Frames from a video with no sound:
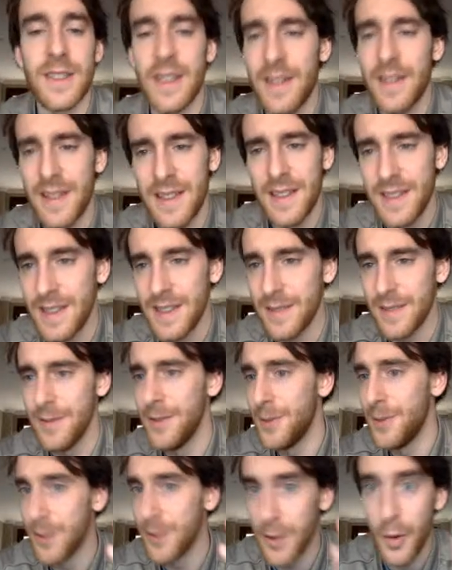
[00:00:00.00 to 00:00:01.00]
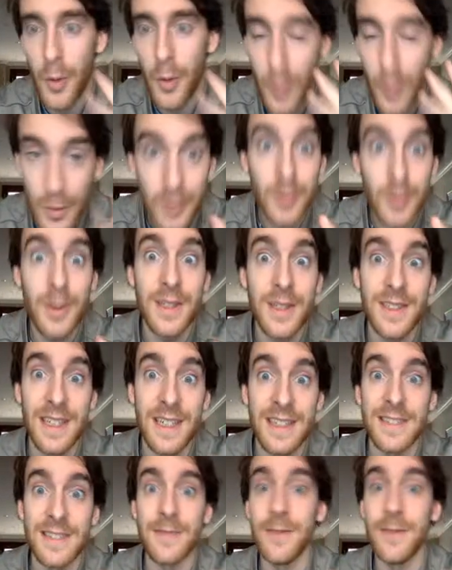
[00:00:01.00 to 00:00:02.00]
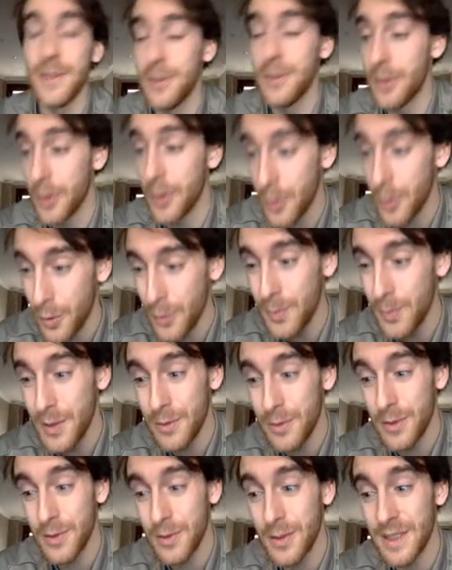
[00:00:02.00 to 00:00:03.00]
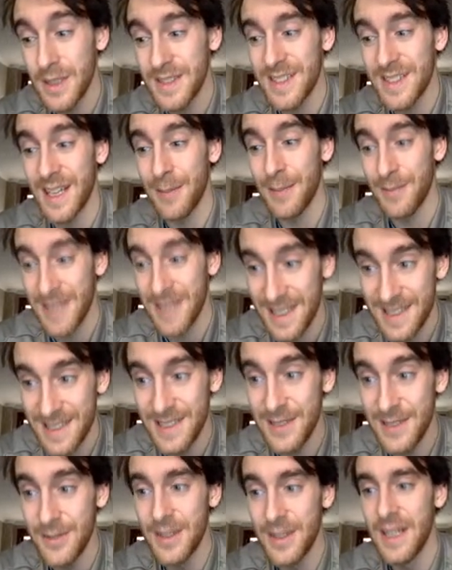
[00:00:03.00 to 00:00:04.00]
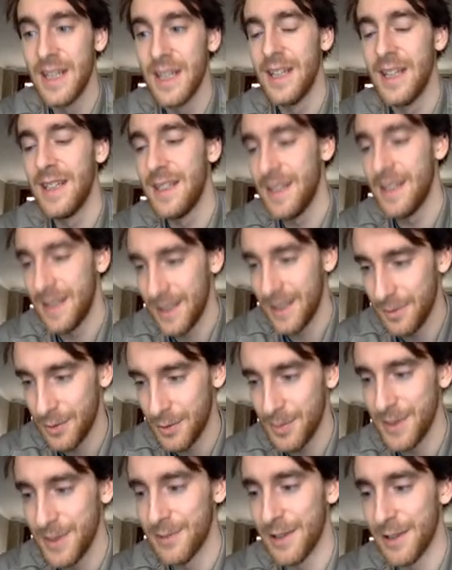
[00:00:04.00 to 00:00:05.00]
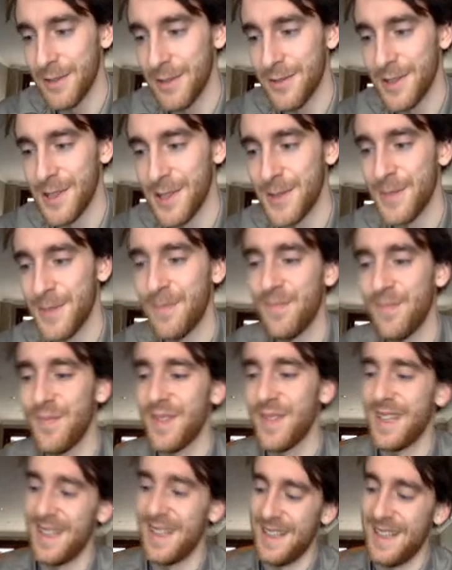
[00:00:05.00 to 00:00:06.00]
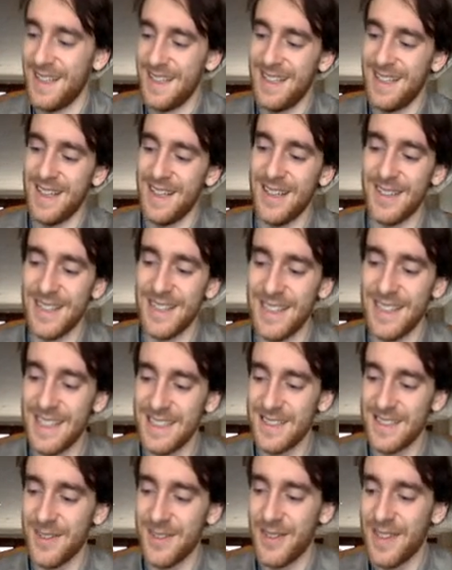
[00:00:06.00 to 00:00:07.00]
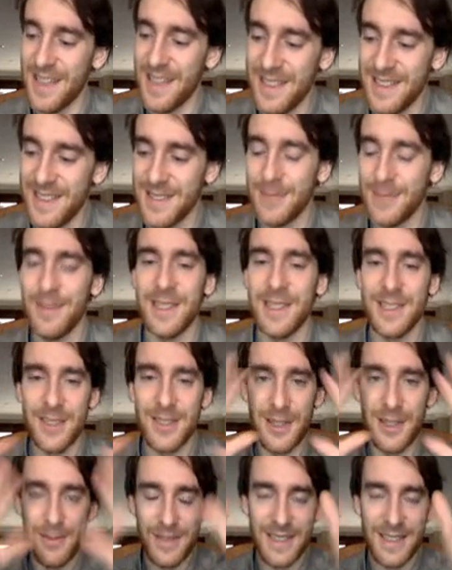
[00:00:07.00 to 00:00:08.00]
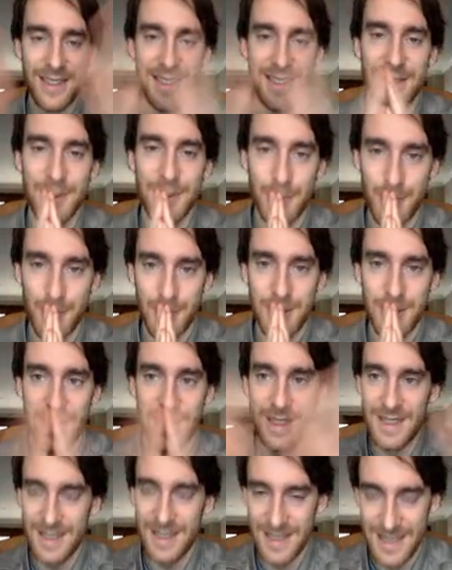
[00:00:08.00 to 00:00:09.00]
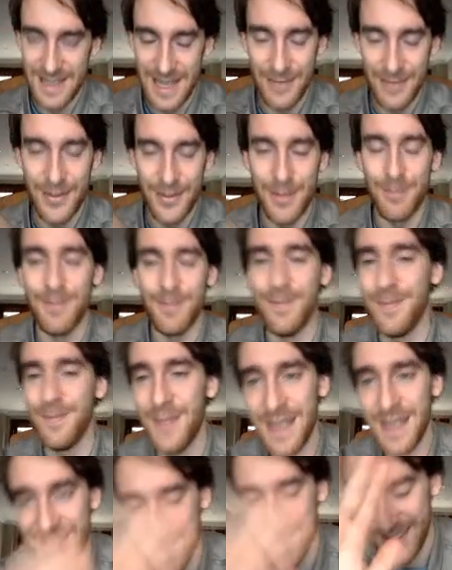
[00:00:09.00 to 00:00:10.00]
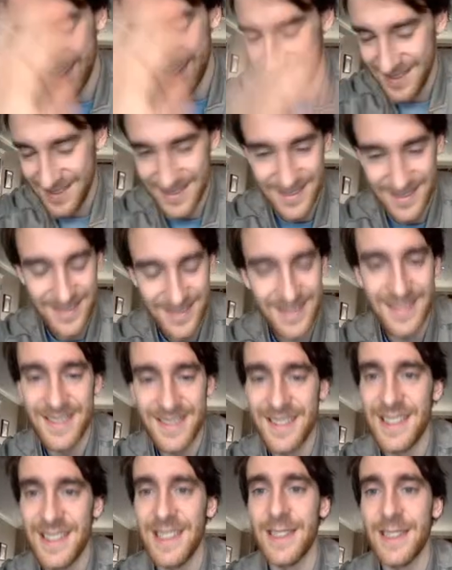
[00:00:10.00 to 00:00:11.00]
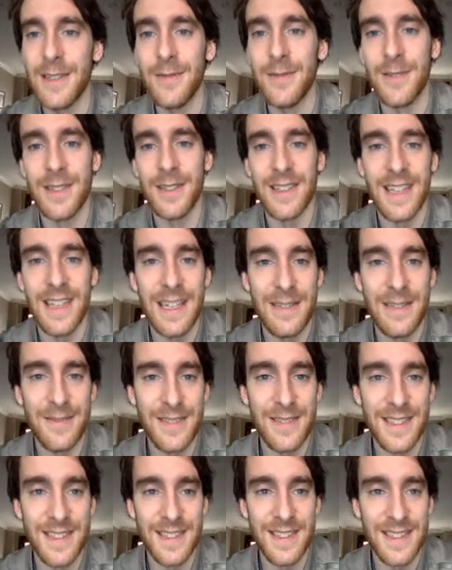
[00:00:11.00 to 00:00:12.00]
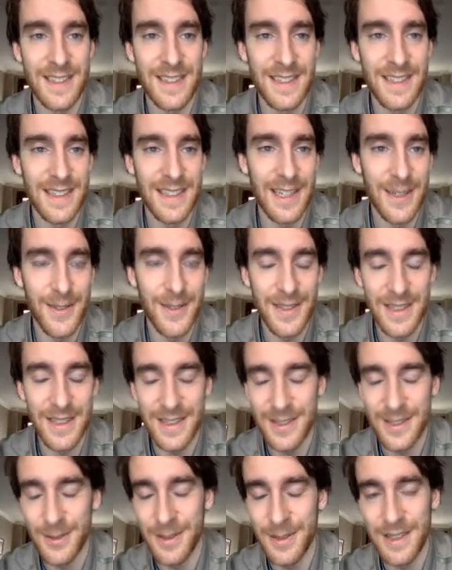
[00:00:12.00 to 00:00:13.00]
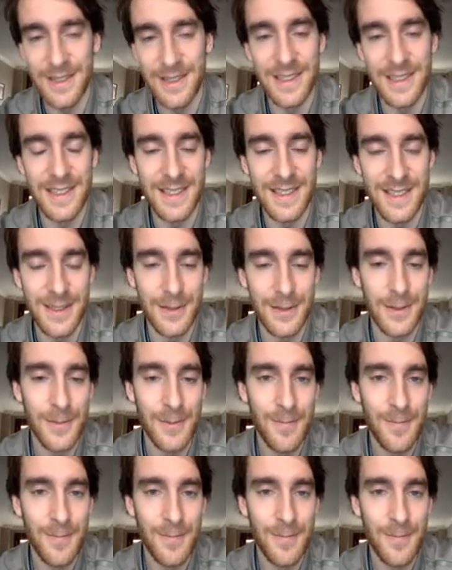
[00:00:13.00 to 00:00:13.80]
I think if you do the whole course, guys, if you do the whole B1 course, I'm telling you, it will be great for you. Okay, guys, so thank you so much. God bless you. Have the best year of your life this year. Get out there, do what you need to do.